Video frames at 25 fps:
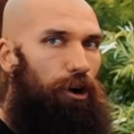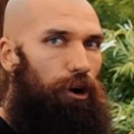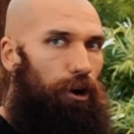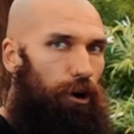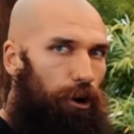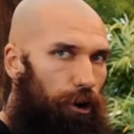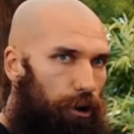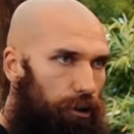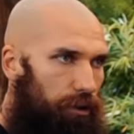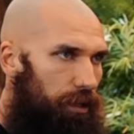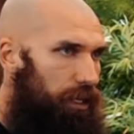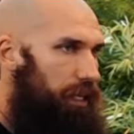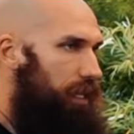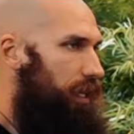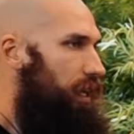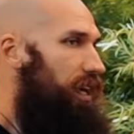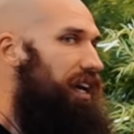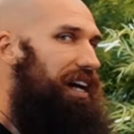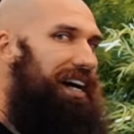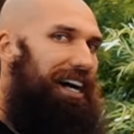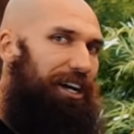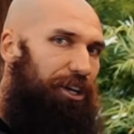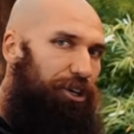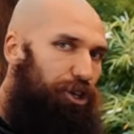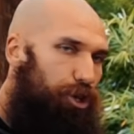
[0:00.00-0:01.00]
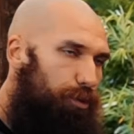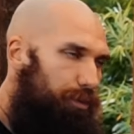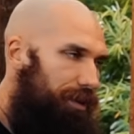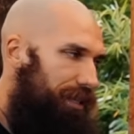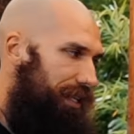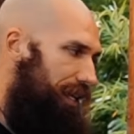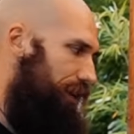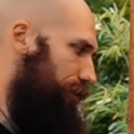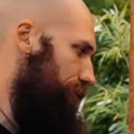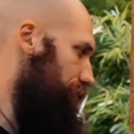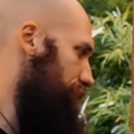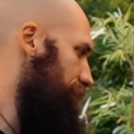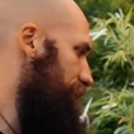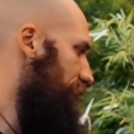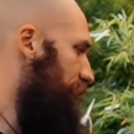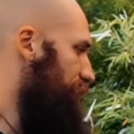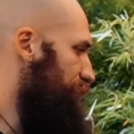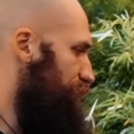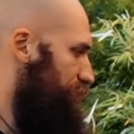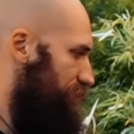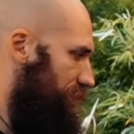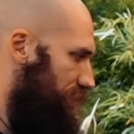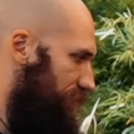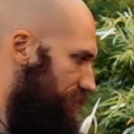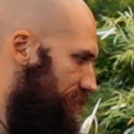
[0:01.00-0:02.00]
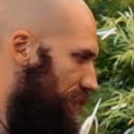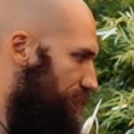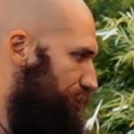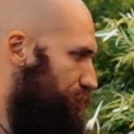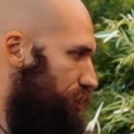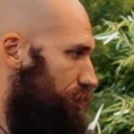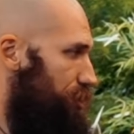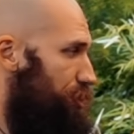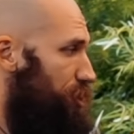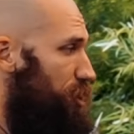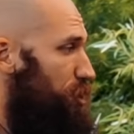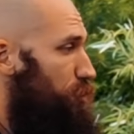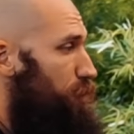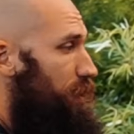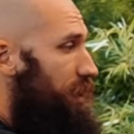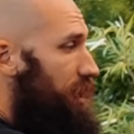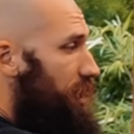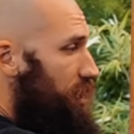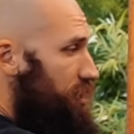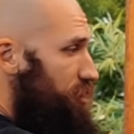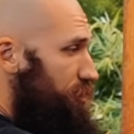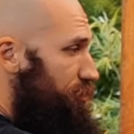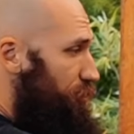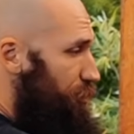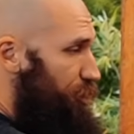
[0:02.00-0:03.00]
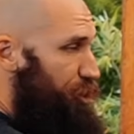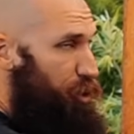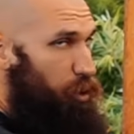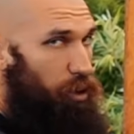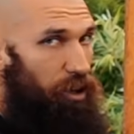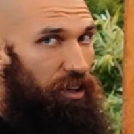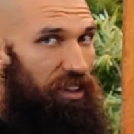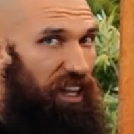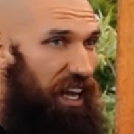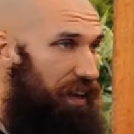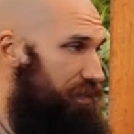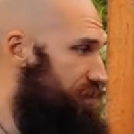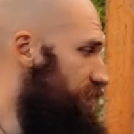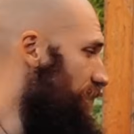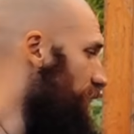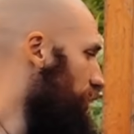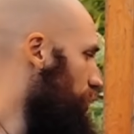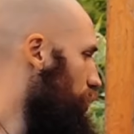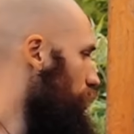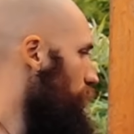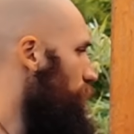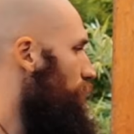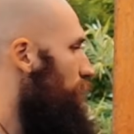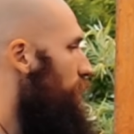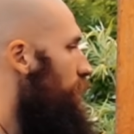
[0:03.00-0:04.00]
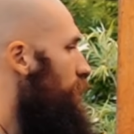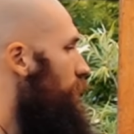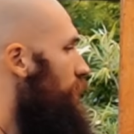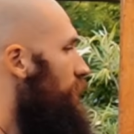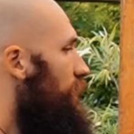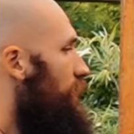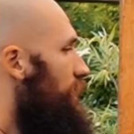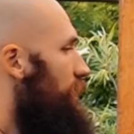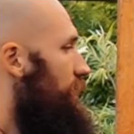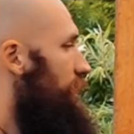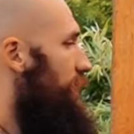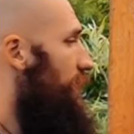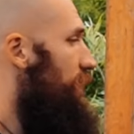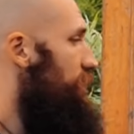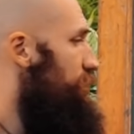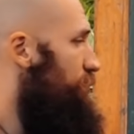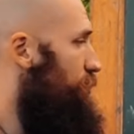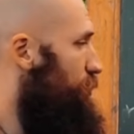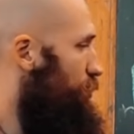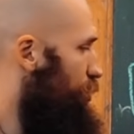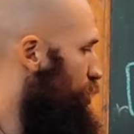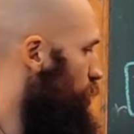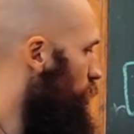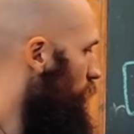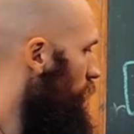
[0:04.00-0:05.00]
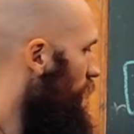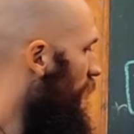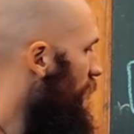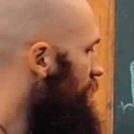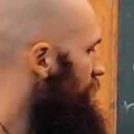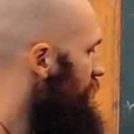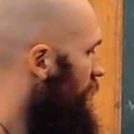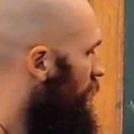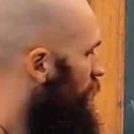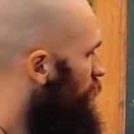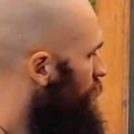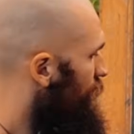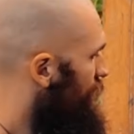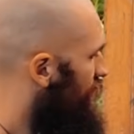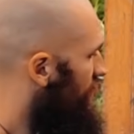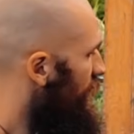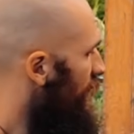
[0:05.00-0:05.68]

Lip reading: early accumulator stage of succession just because they're short life cycle. Yes, they're short life cycle, but